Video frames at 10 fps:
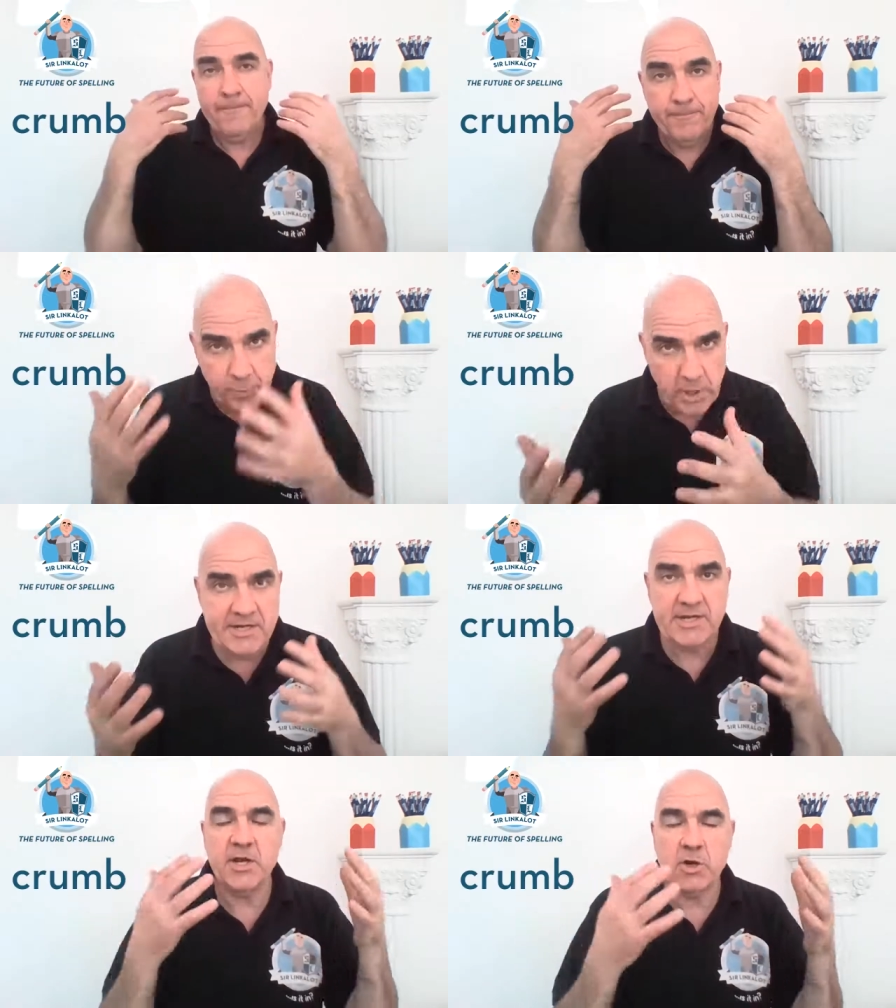
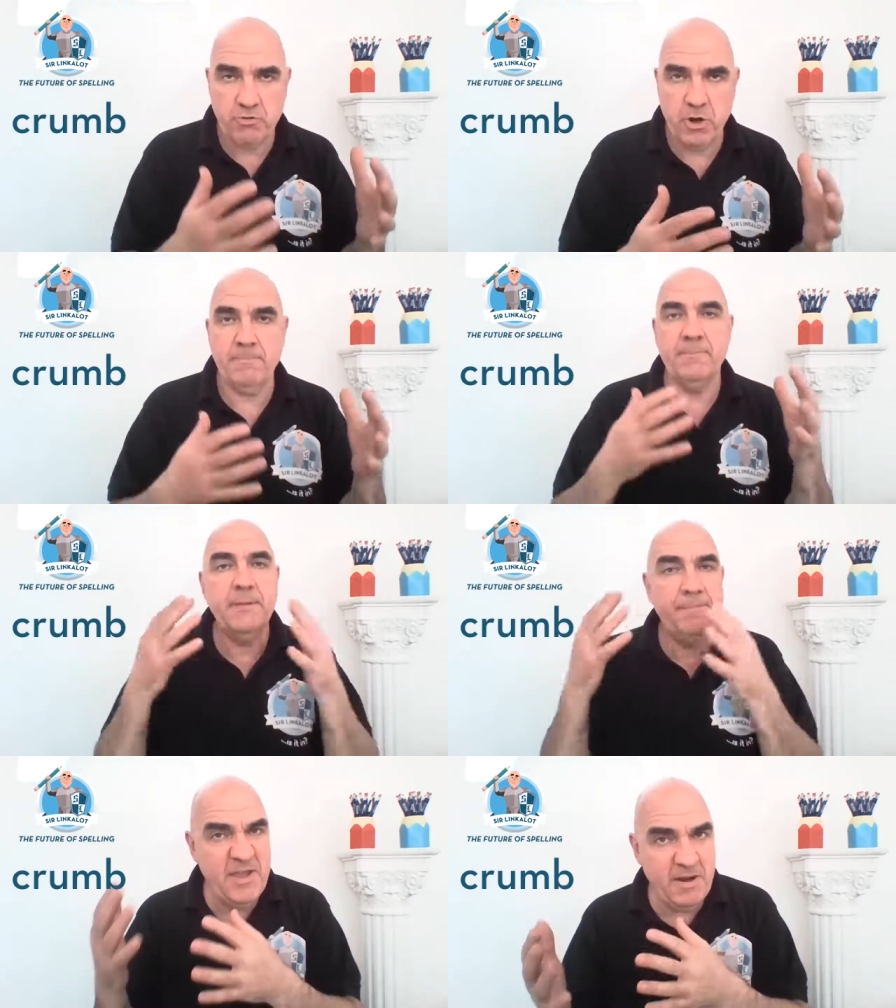Bread, crumb. The
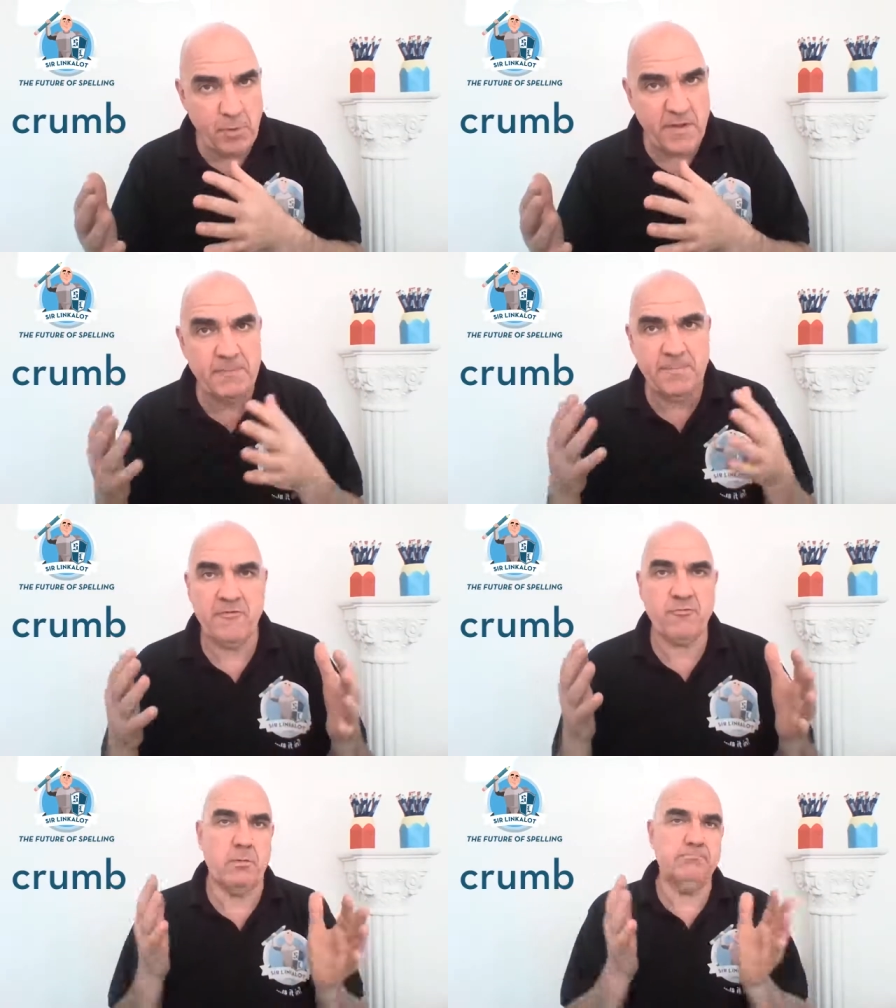B of bread, the B
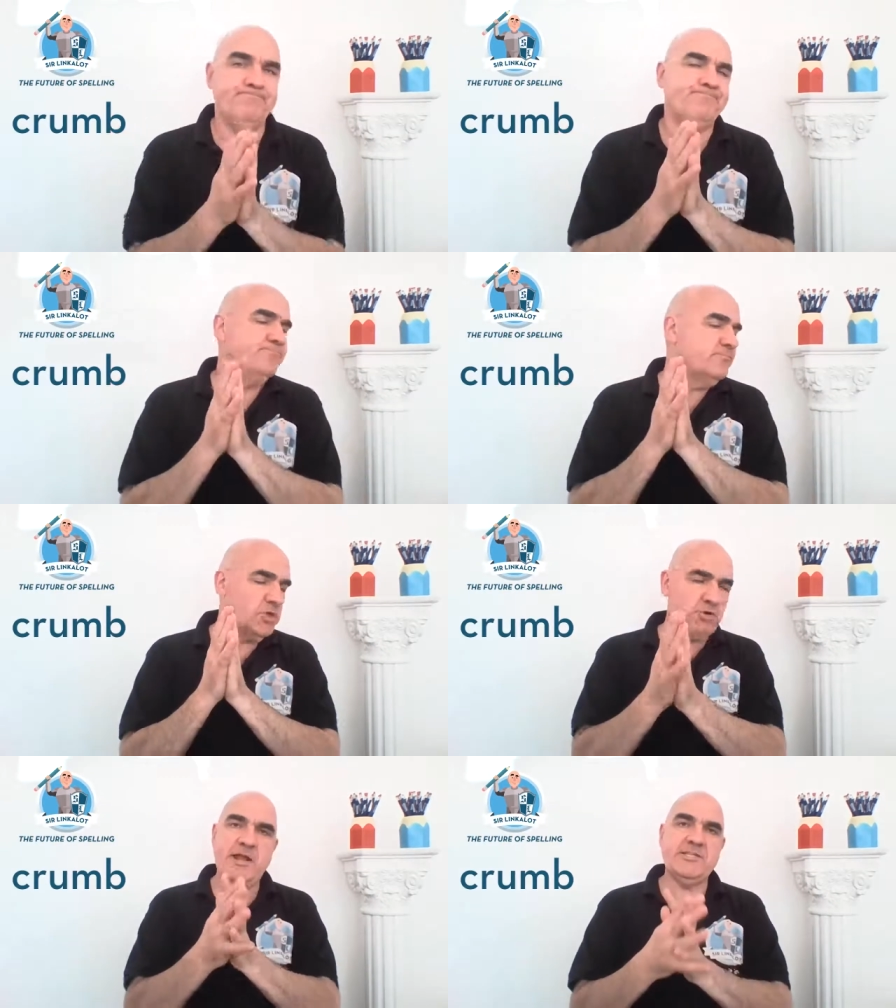of crumb. It's a
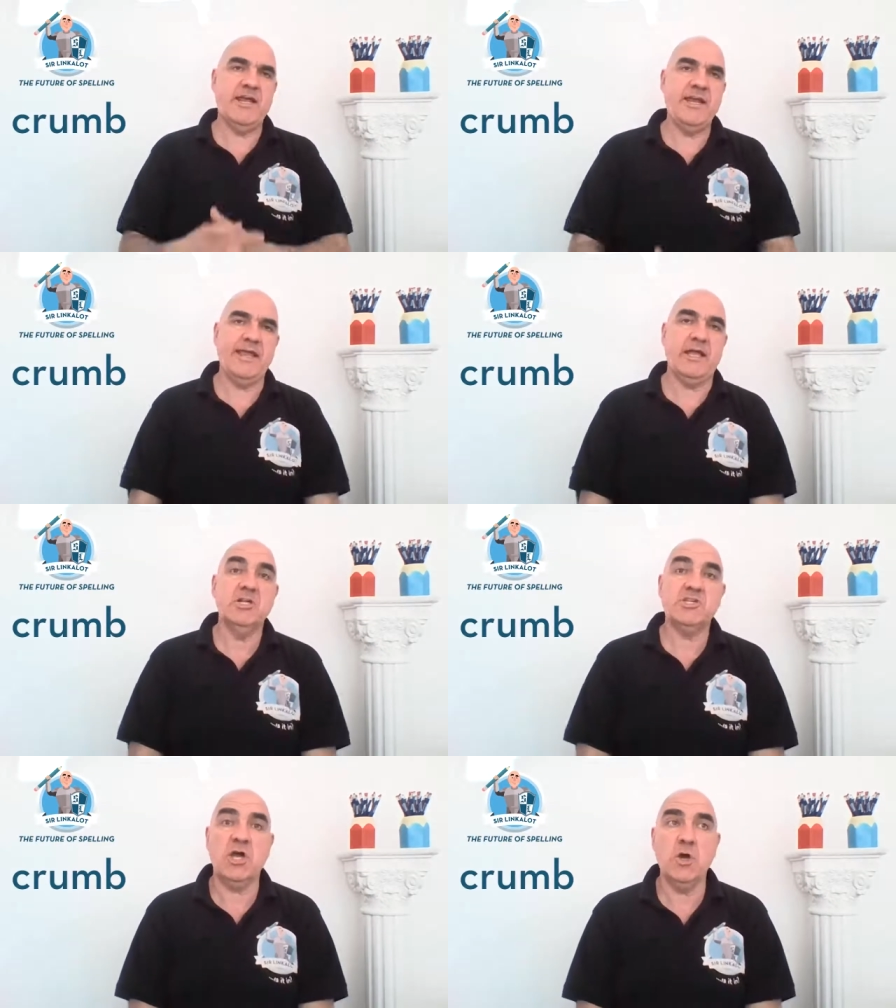great technique.
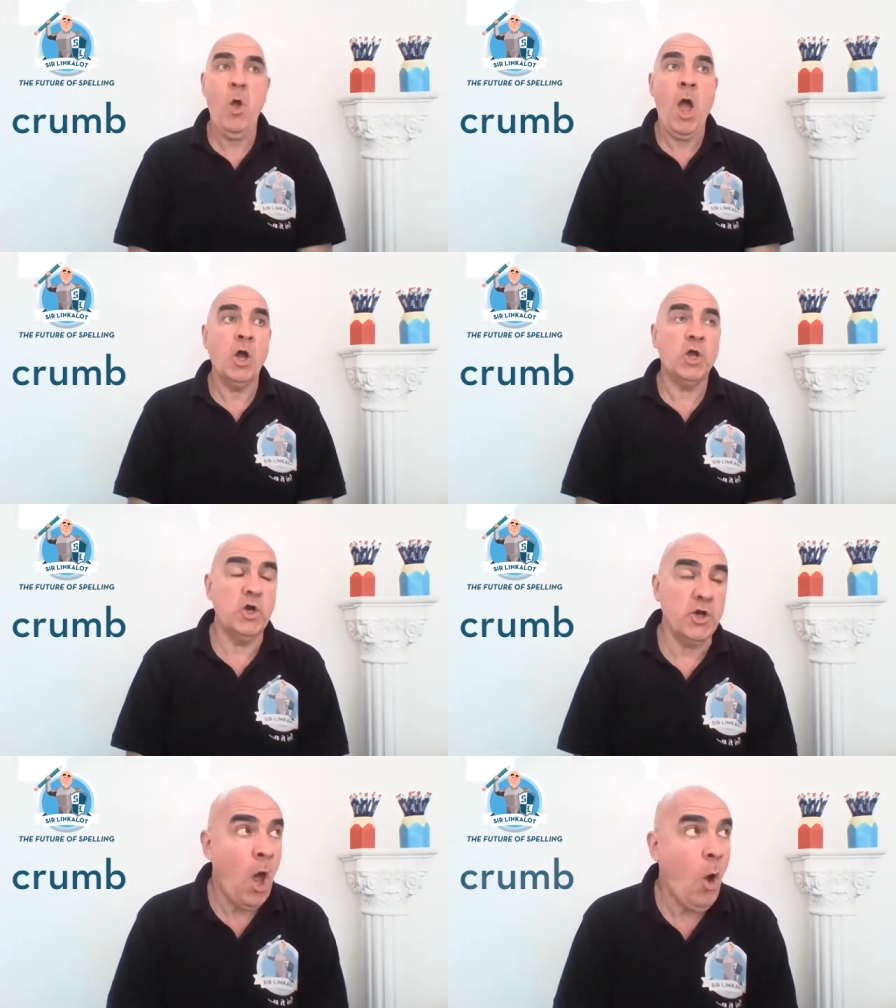So
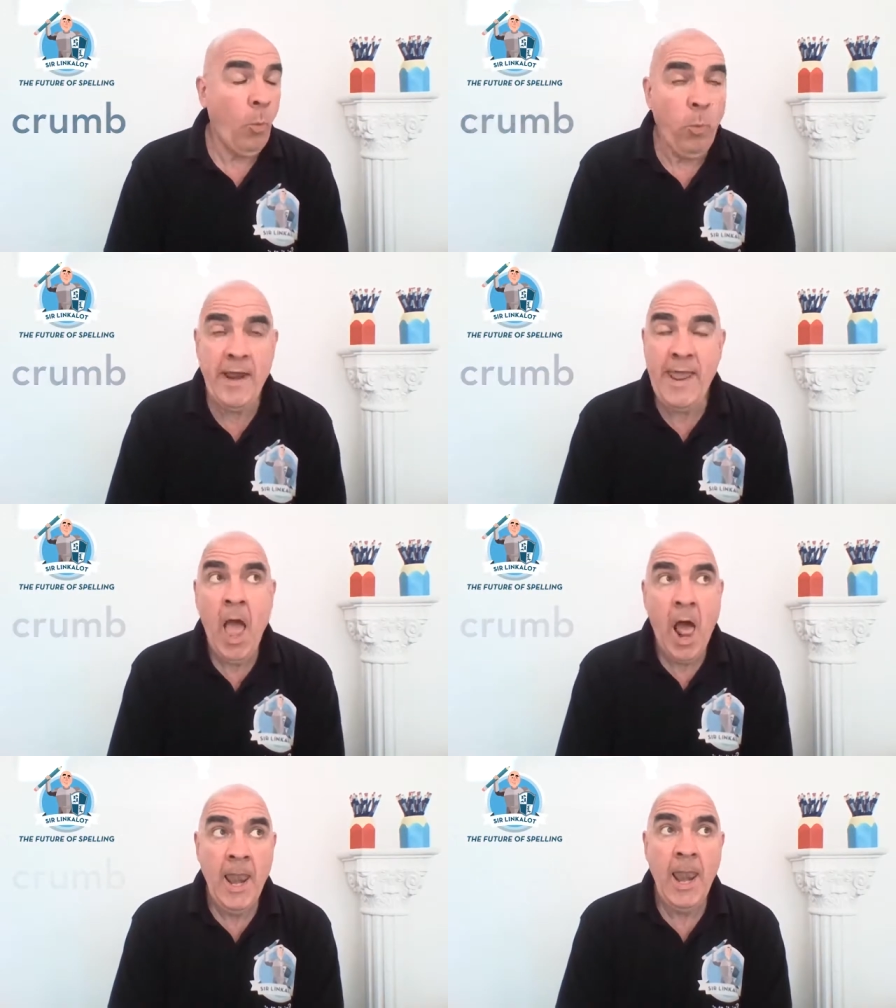good. We
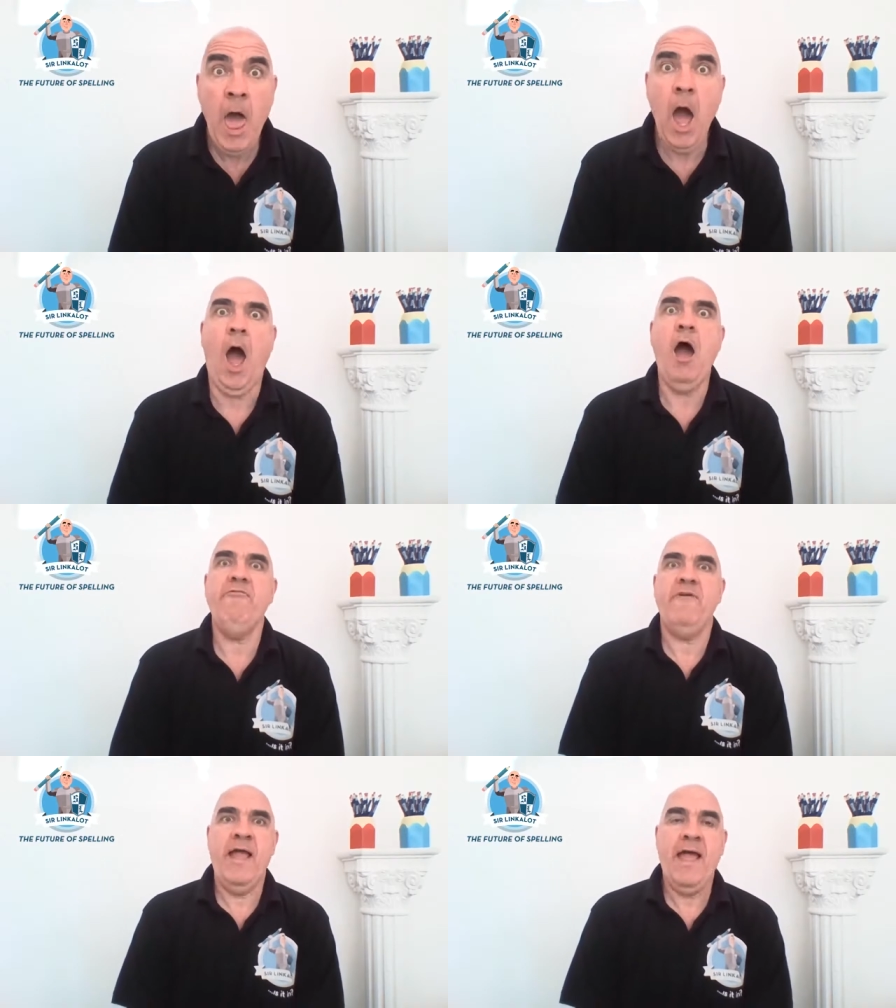
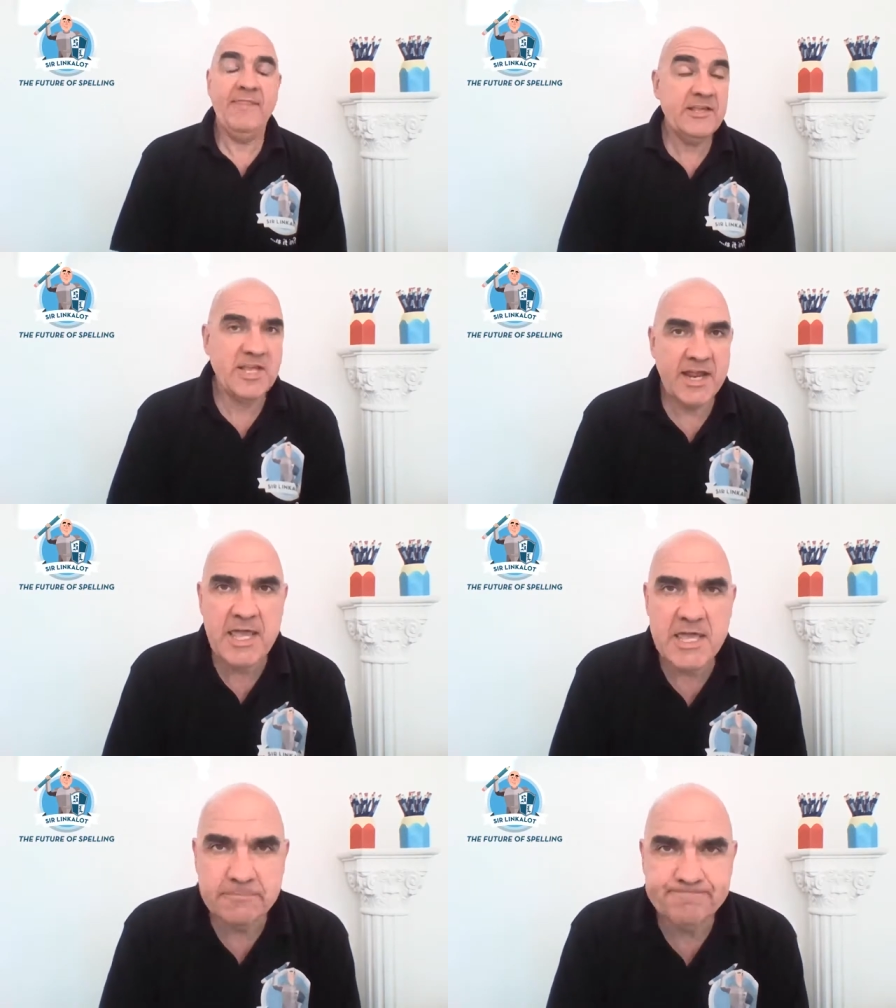love this
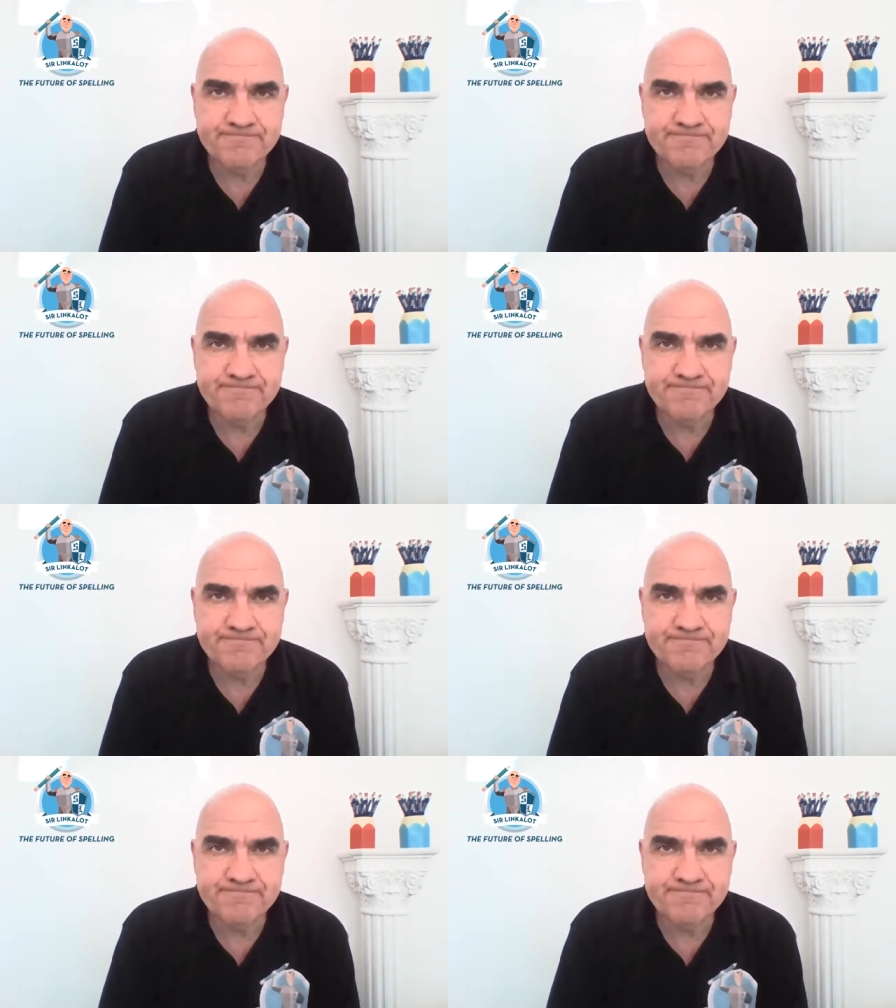technique.